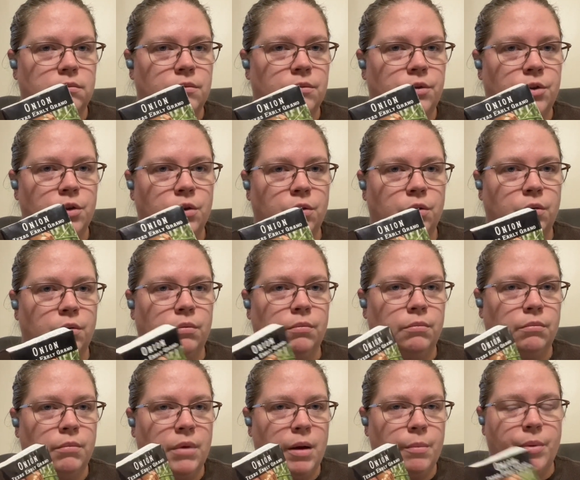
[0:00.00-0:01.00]
do
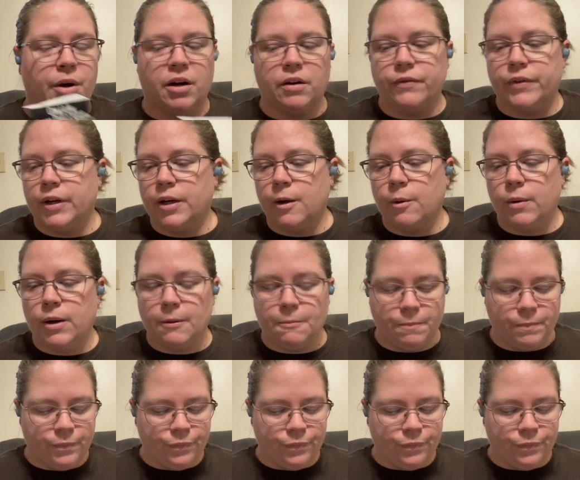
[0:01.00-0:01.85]
my part very well.